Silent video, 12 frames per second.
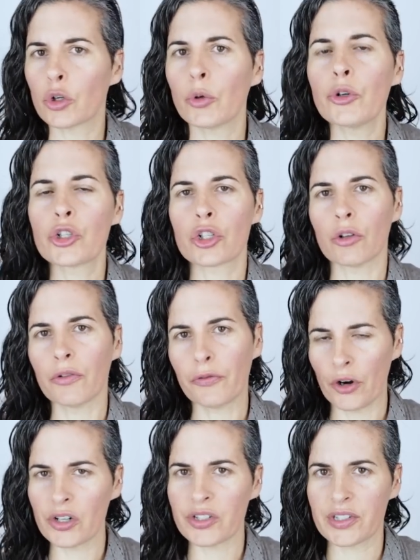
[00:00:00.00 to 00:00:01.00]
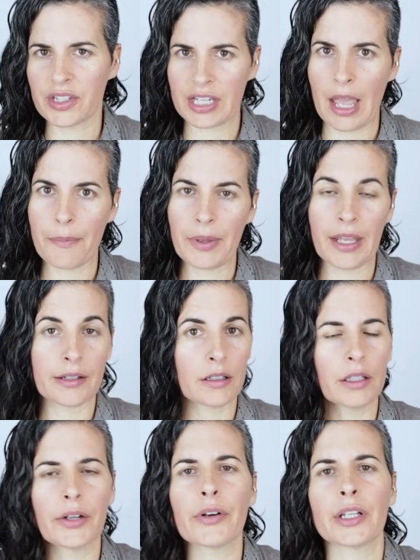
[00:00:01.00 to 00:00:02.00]
crucial first step in
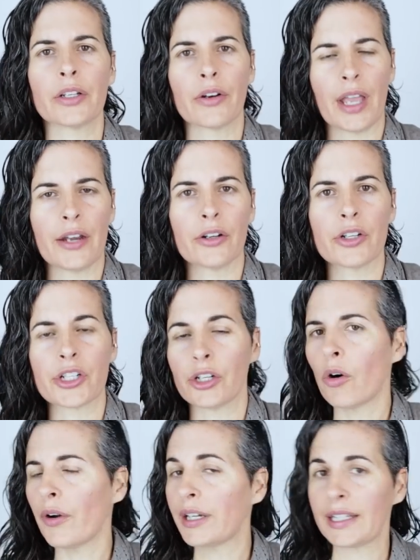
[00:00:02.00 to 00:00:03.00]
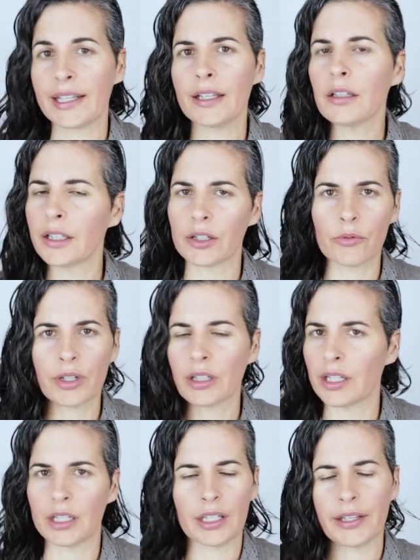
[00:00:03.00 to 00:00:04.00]
clearing your energy or in healing,
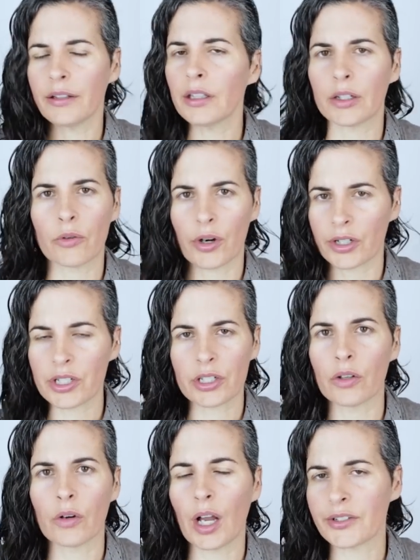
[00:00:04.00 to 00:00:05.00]
really, in healing work too.